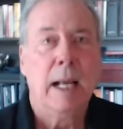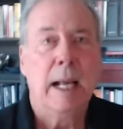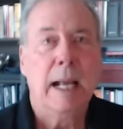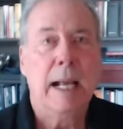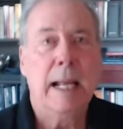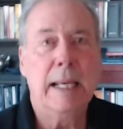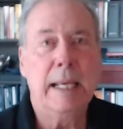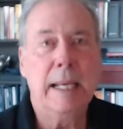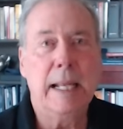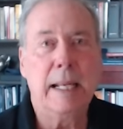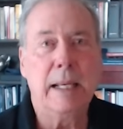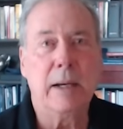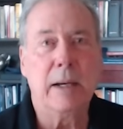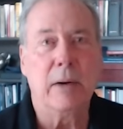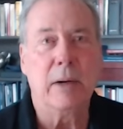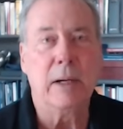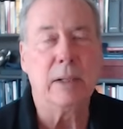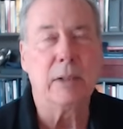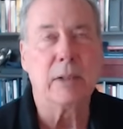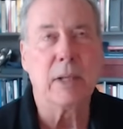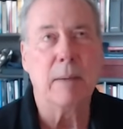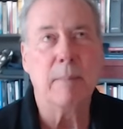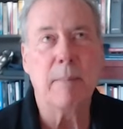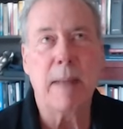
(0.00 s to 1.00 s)
And then there
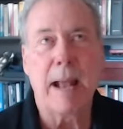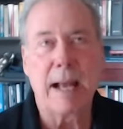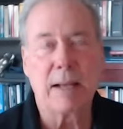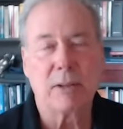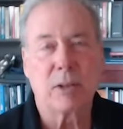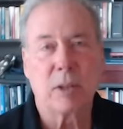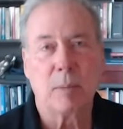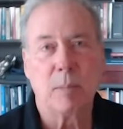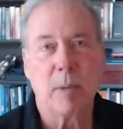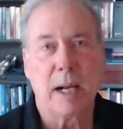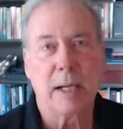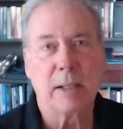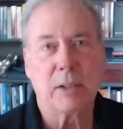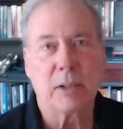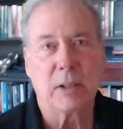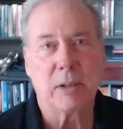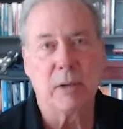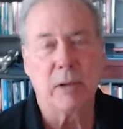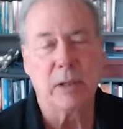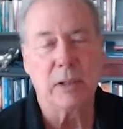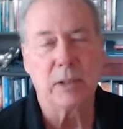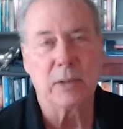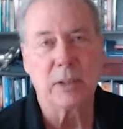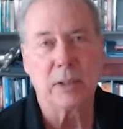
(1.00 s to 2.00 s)
is a mastermind
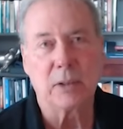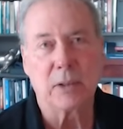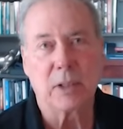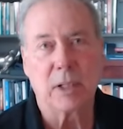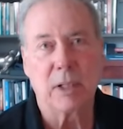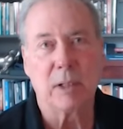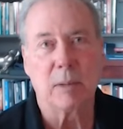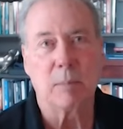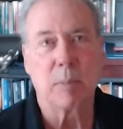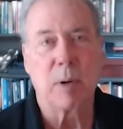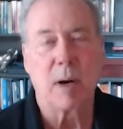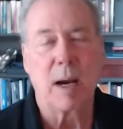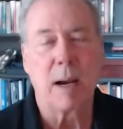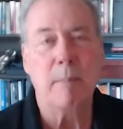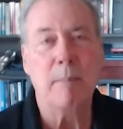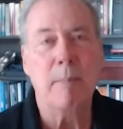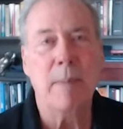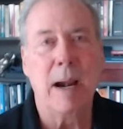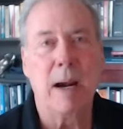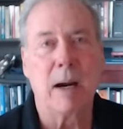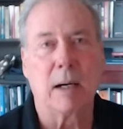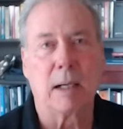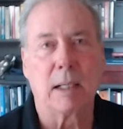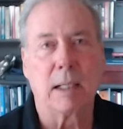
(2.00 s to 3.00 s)
series that's geared
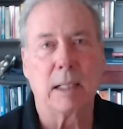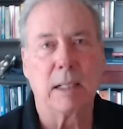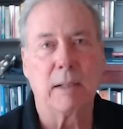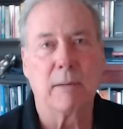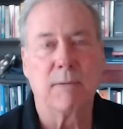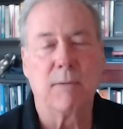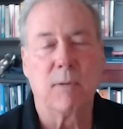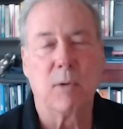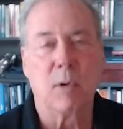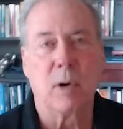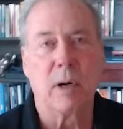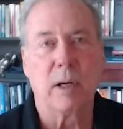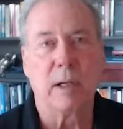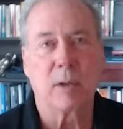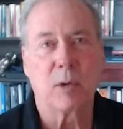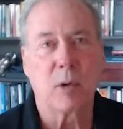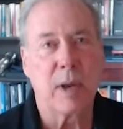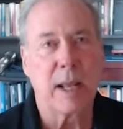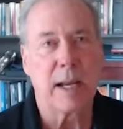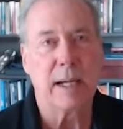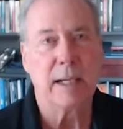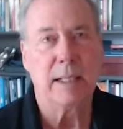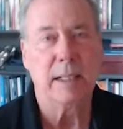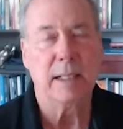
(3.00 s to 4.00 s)
primarily for
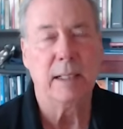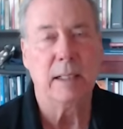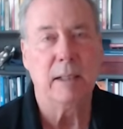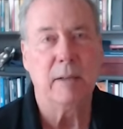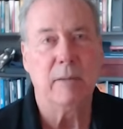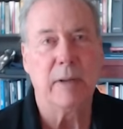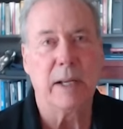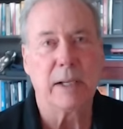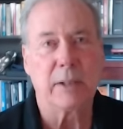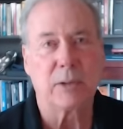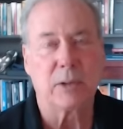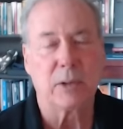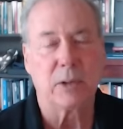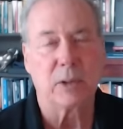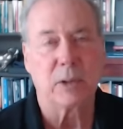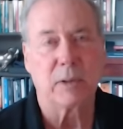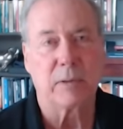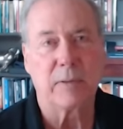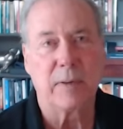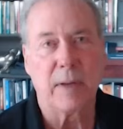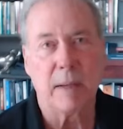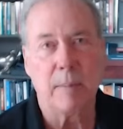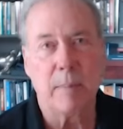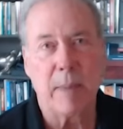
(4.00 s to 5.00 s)
accredited investors or
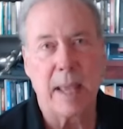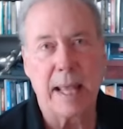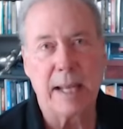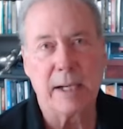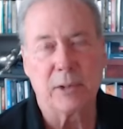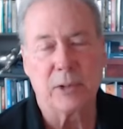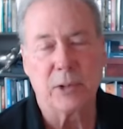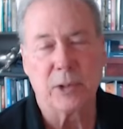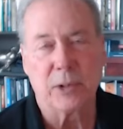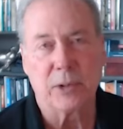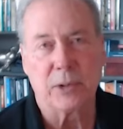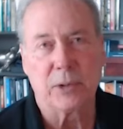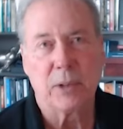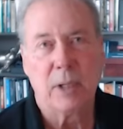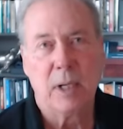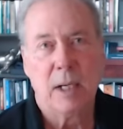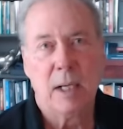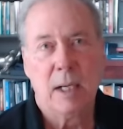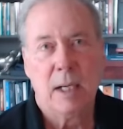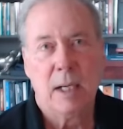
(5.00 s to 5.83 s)
fund managers.